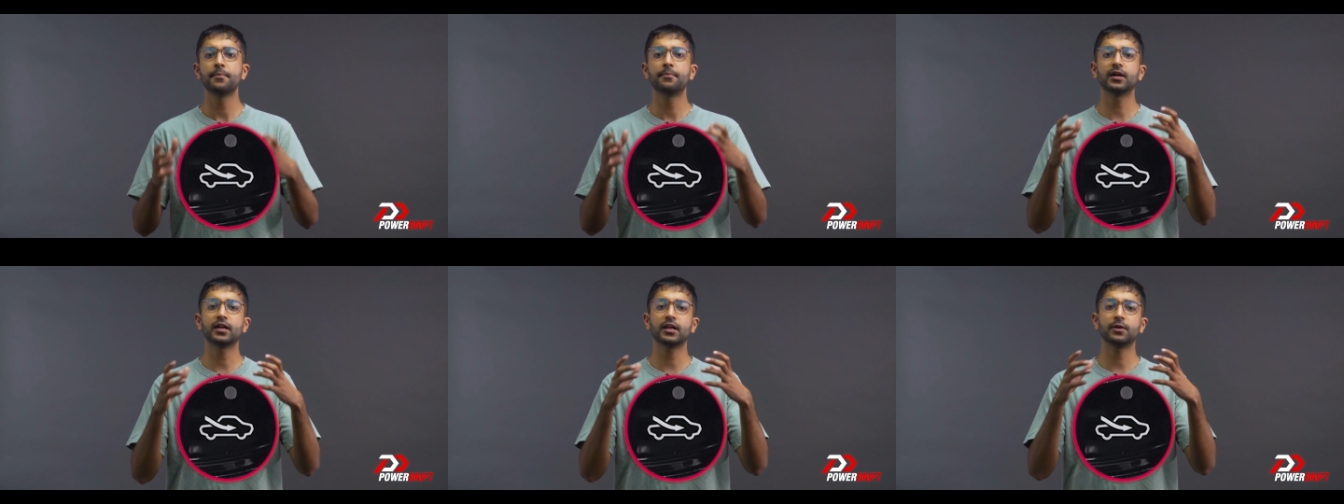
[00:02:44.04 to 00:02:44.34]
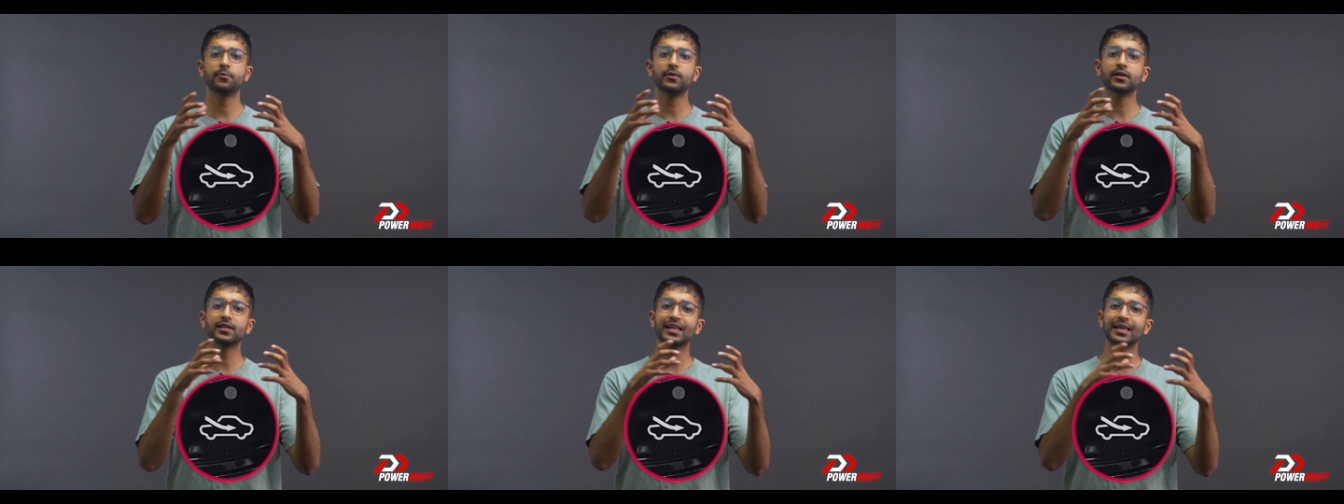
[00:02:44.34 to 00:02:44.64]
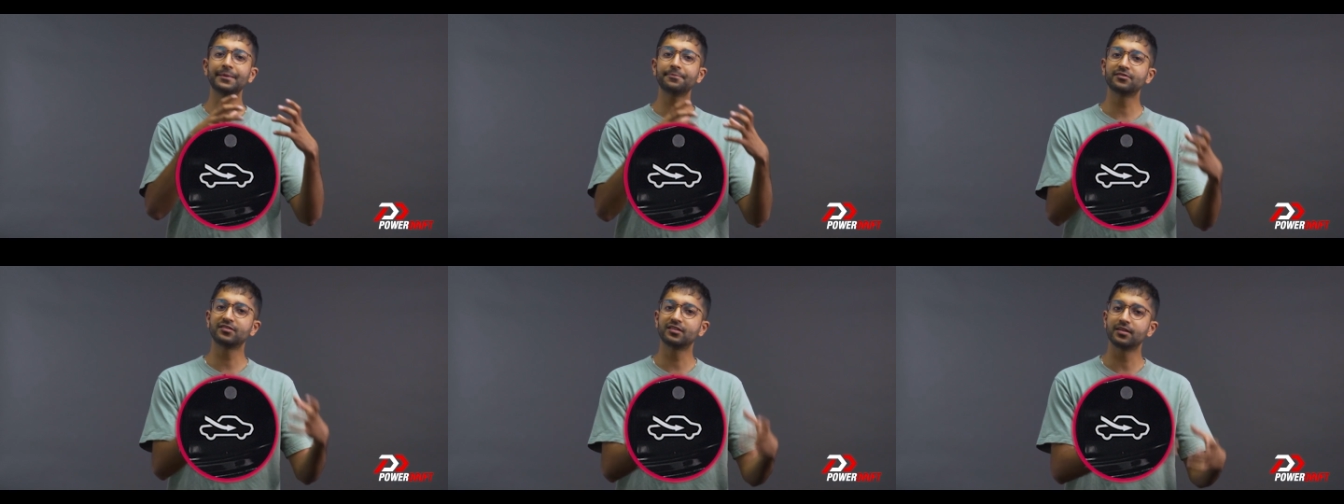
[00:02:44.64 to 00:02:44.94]
but it will
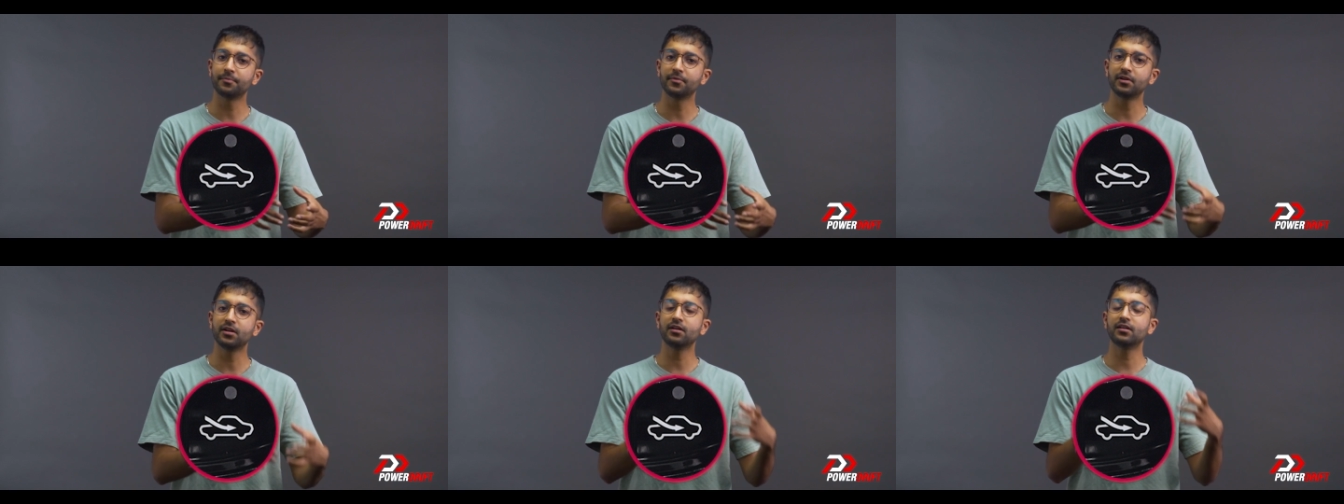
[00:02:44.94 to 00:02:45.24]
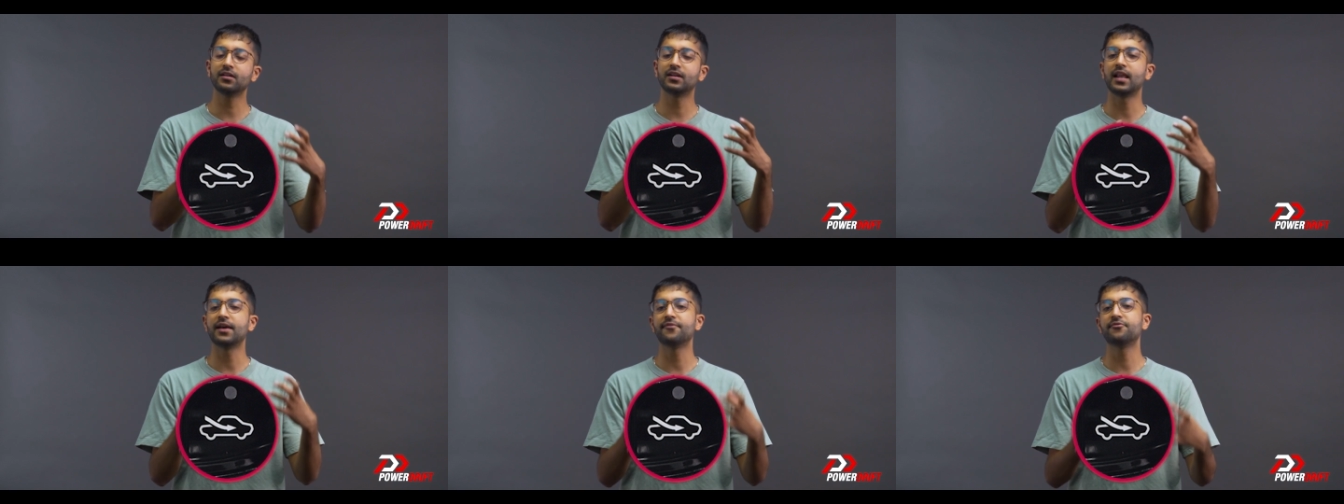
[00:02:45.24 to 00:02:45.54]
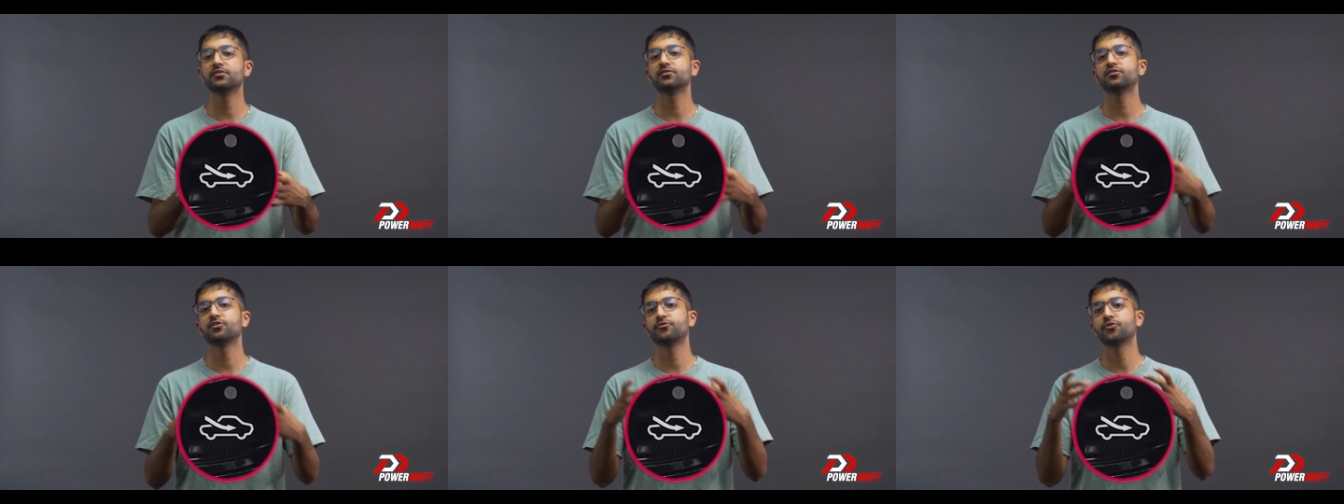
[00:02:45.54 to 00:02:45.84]
keep similar
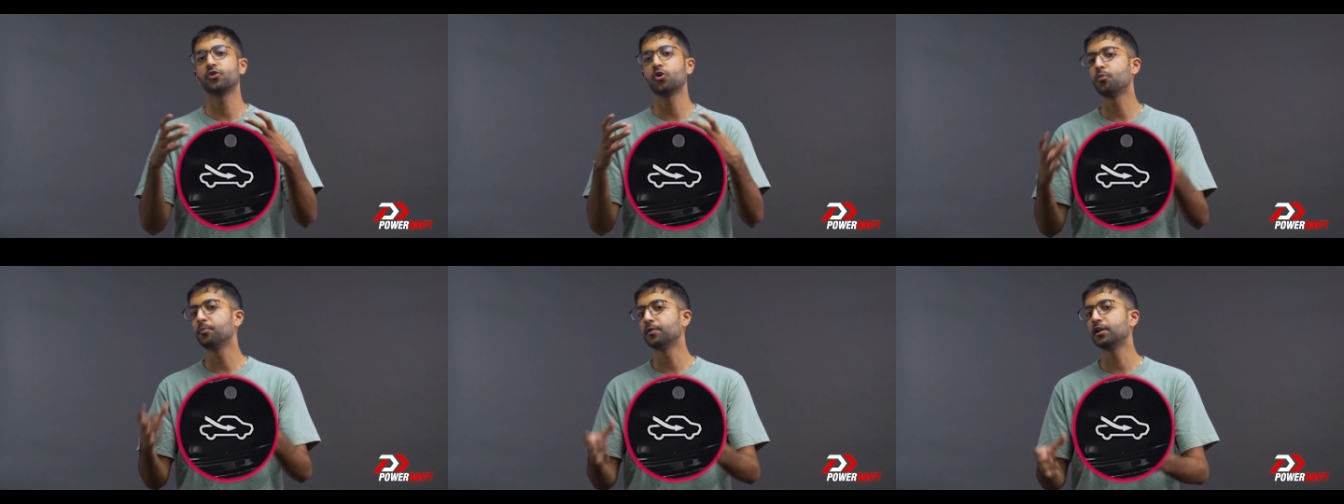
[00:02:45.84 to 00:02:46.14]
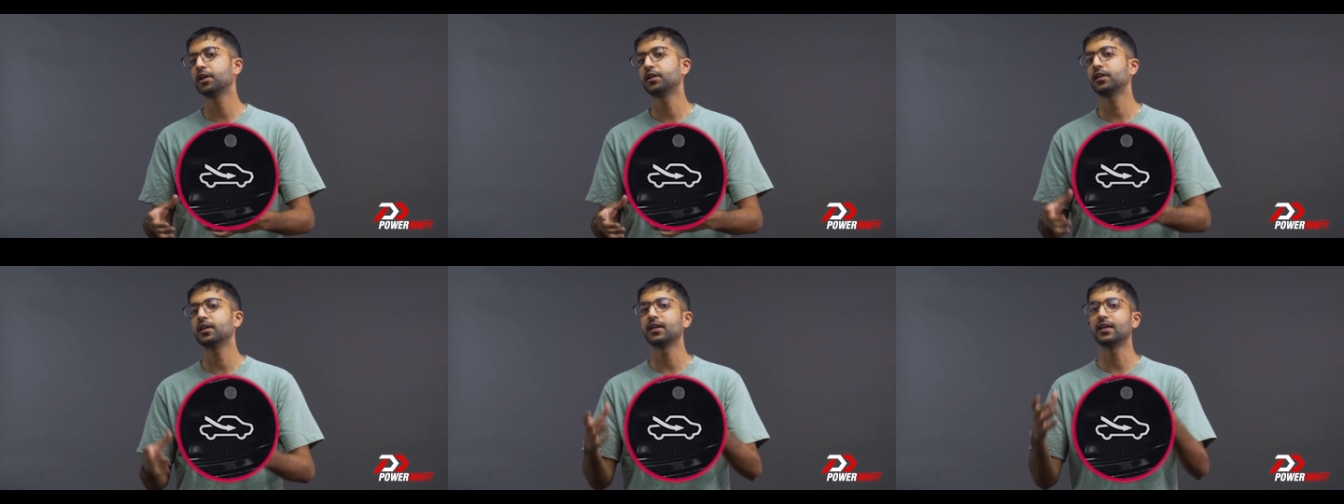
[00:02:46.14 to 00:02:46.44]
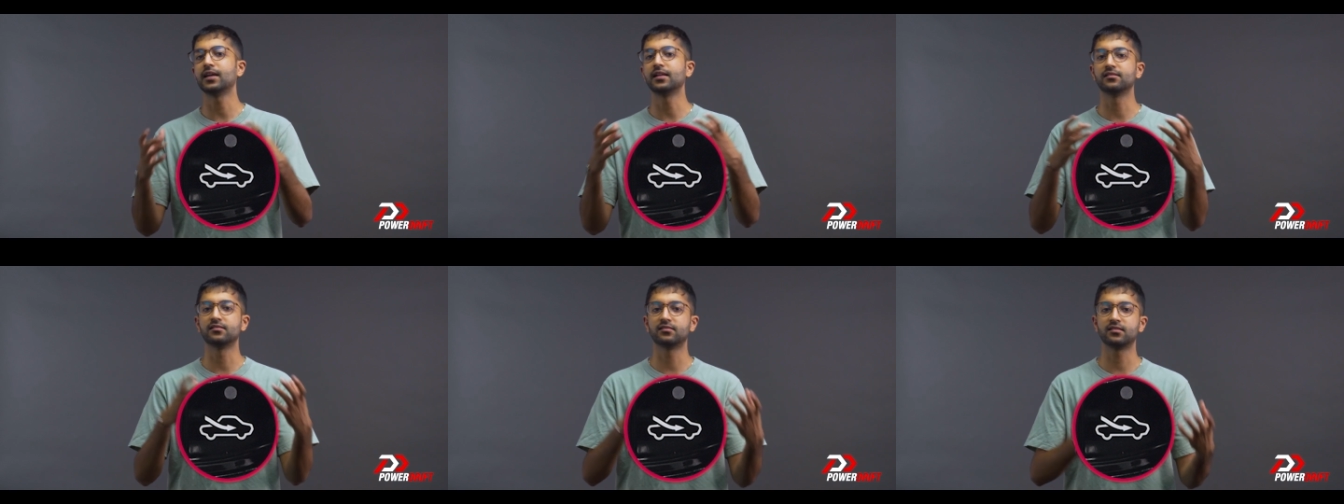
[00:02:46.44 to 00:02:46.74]
levels of humidity
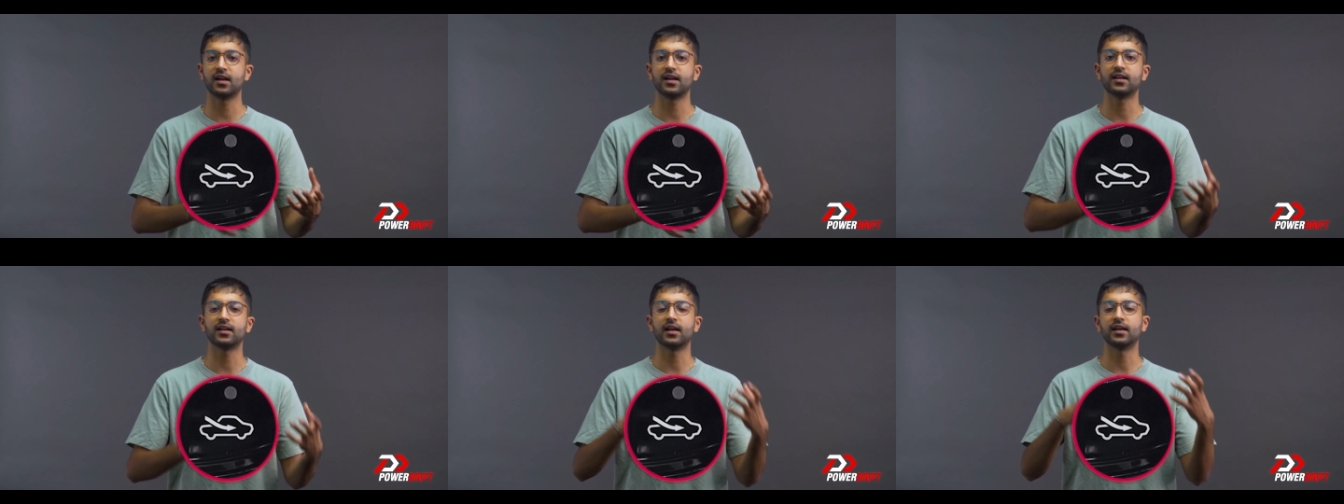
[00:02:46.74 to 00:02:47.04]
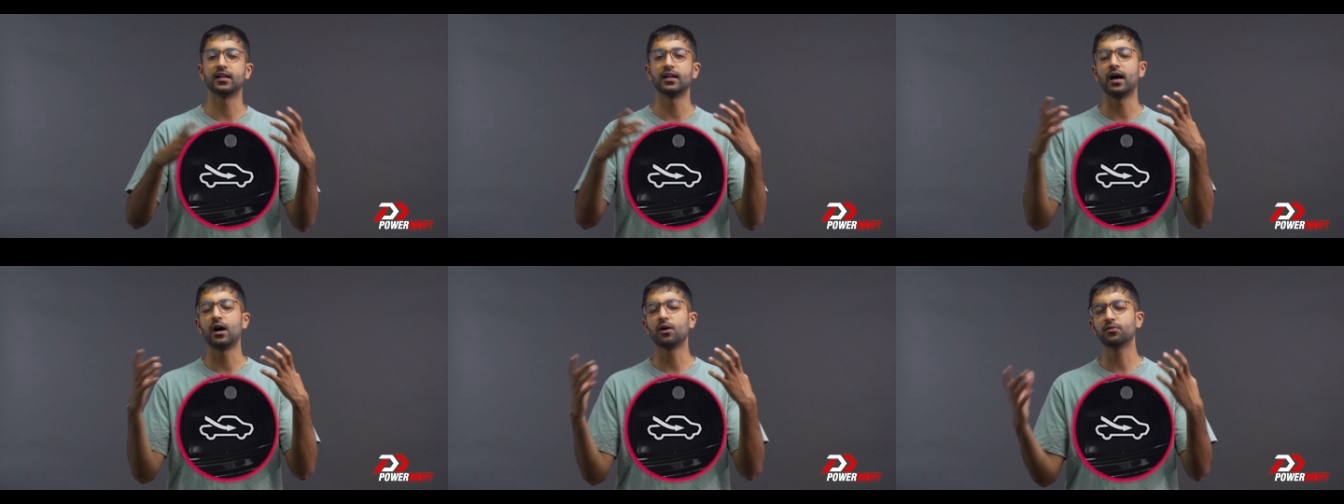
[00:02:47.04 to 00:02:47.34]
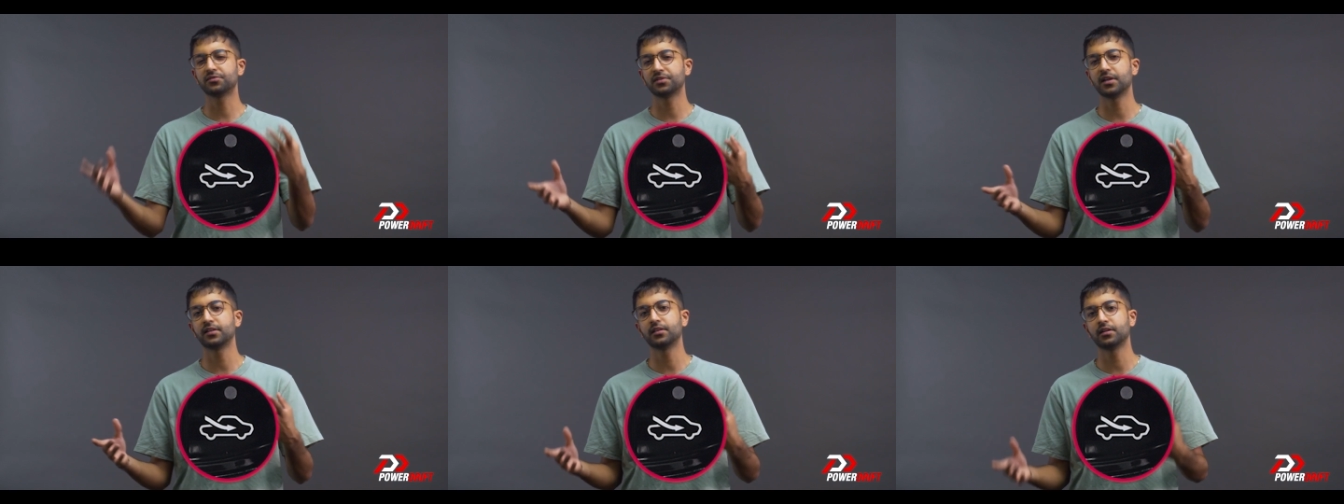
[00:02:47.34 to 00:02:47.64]
inside and
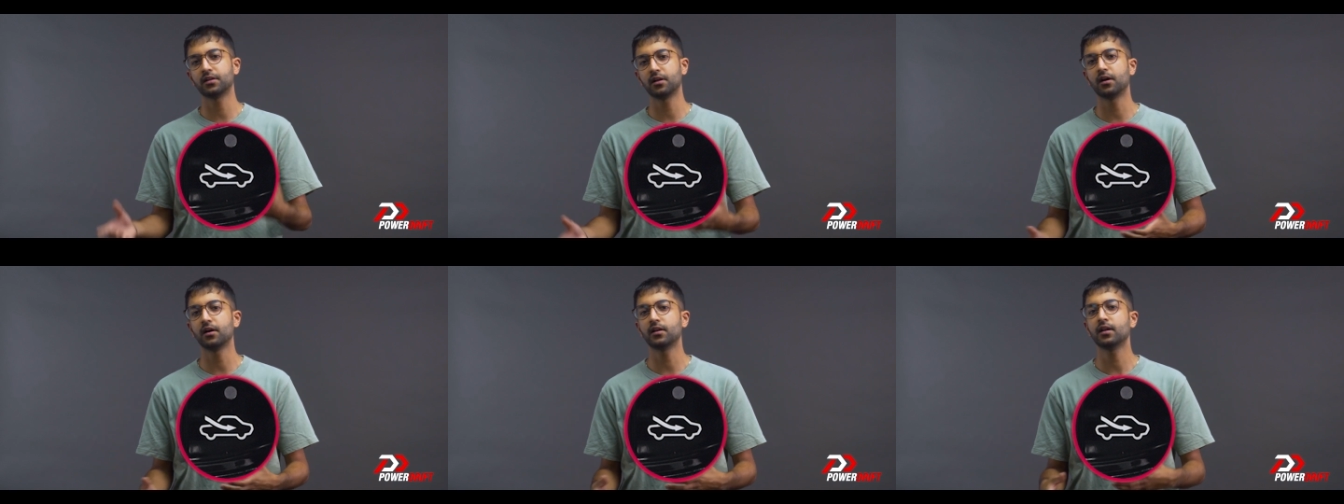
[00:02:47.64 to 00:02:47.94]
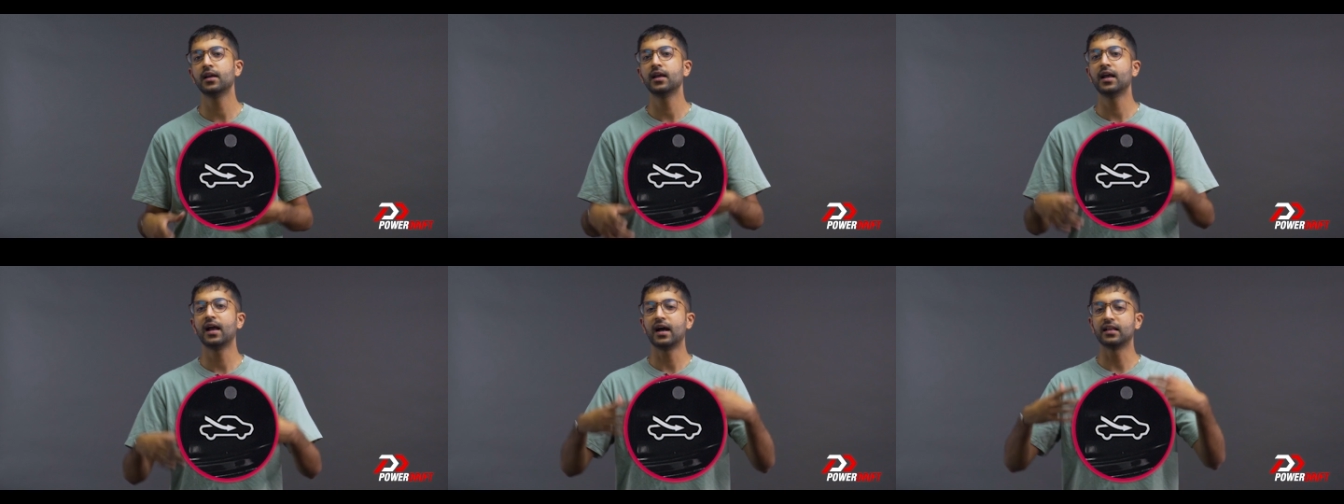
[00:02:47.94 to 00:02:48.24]
outside the car,